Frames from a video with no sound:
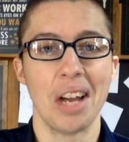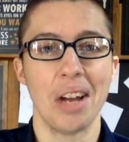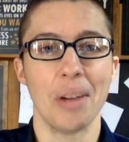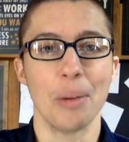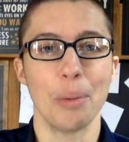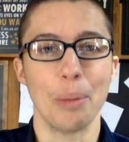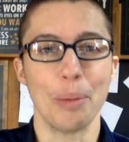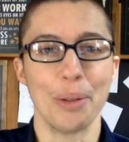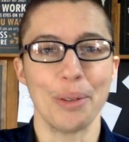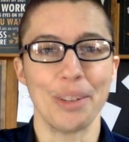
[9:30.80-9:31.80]
other people
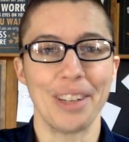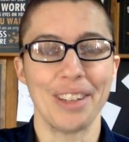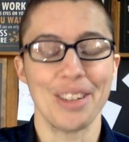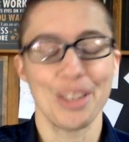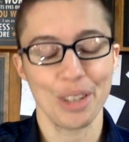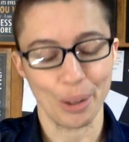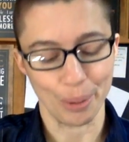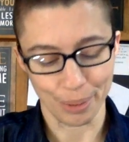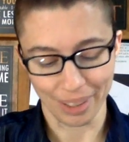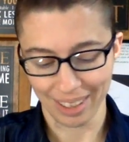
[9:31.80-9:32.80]
don't challenge. So
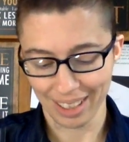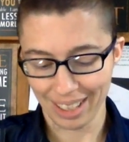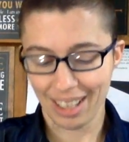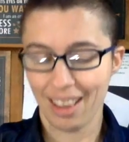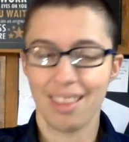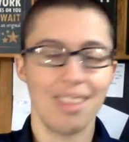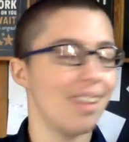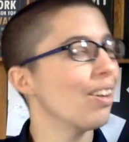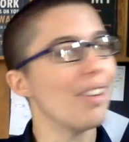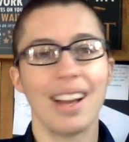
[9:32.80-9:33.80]

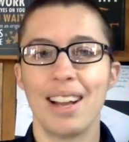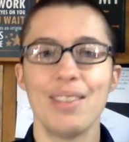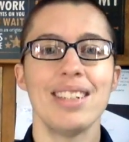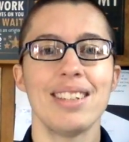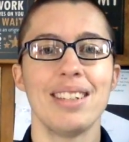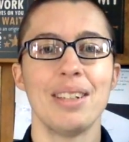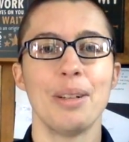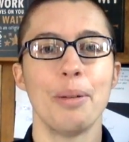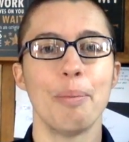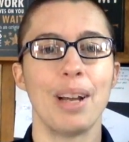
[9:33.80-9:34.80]
there you have it,
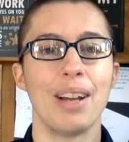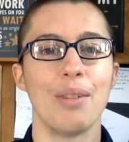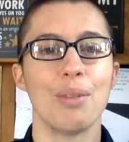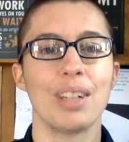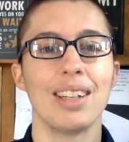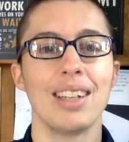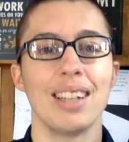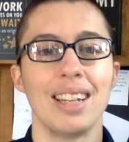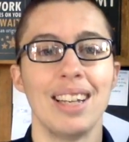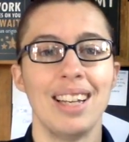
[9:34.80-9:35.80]
my
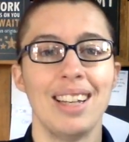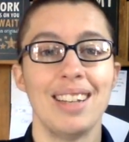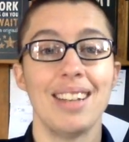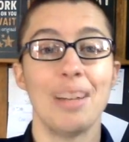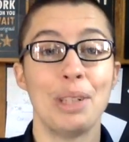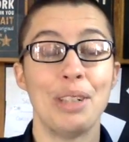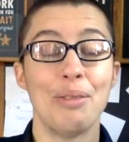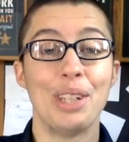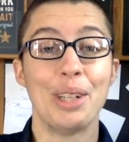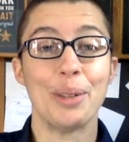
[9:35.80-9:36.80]
fucking 10-minute
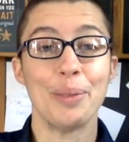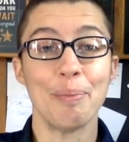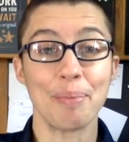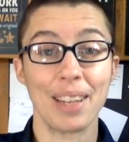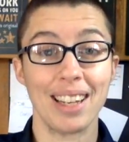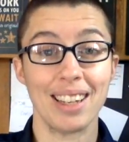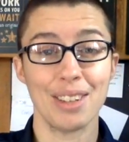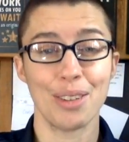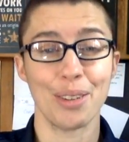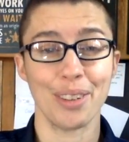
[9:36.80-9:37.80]
video.
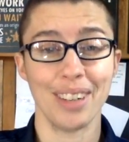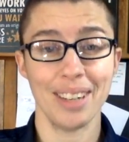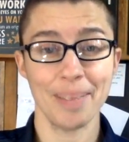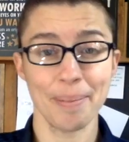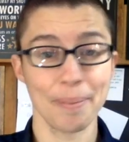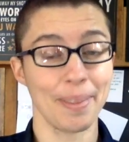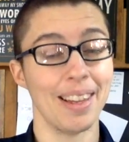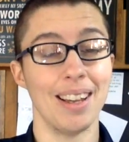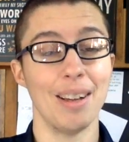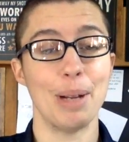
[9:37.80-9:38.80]
Sorry
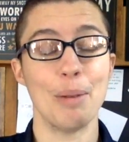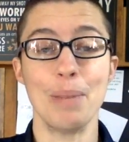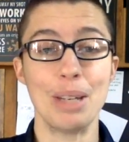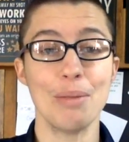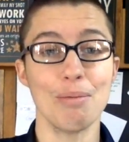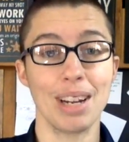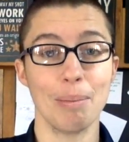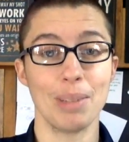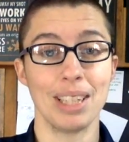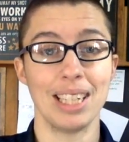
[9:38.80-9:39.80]
about me
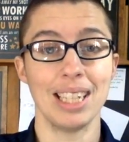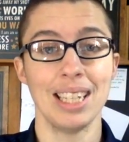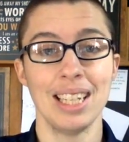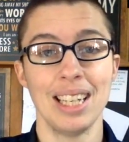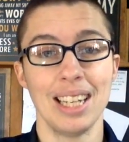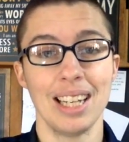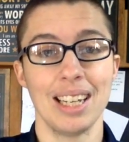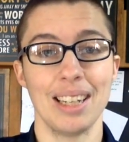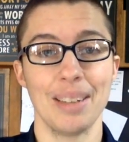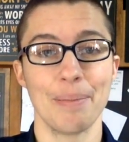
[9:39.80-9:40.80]
rambling,
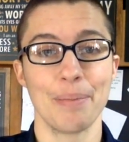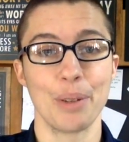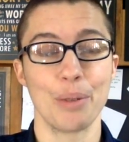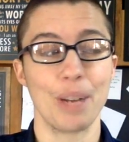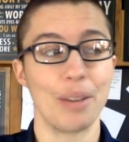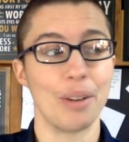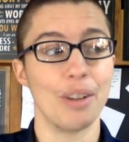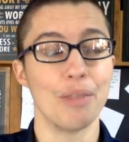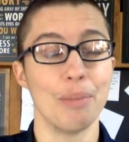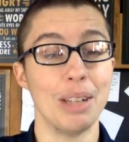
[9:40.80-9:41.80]
or rather
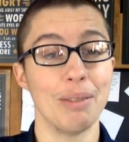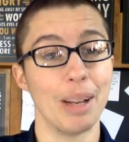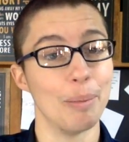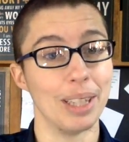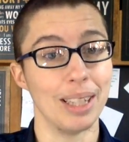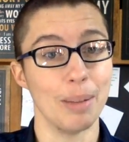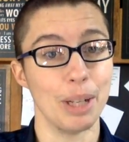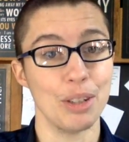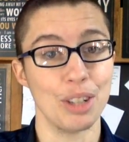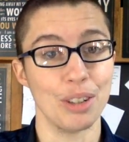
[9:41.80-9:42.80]
of me rambling
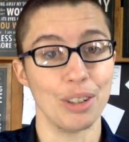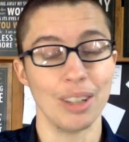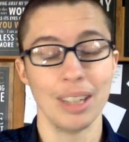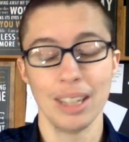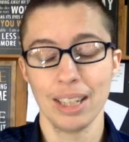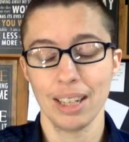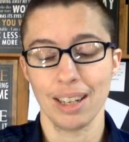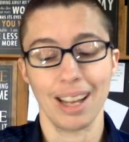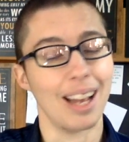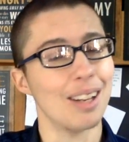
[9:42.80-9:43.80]
about gender.
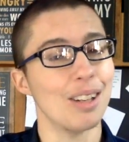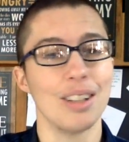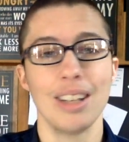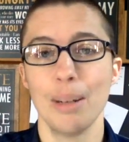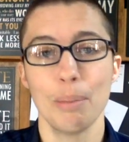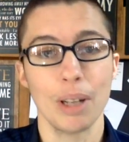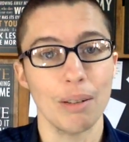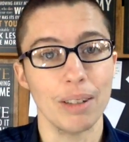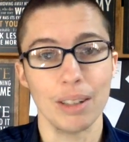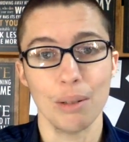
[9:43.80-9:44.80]
I could keep
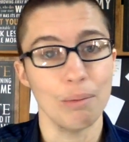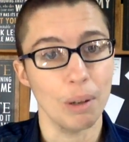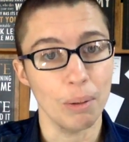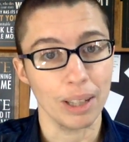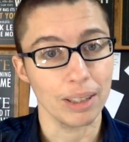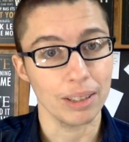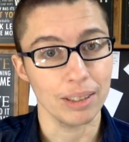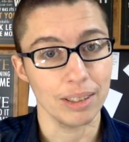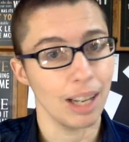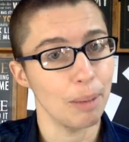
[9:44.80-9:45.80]
going, I
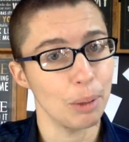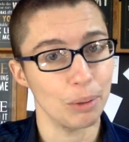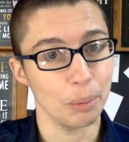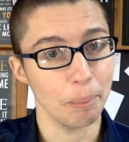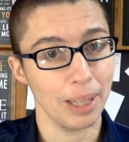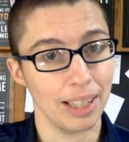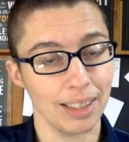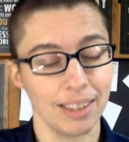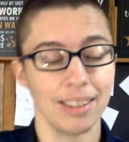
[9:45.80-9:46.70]
could. I'm holding back.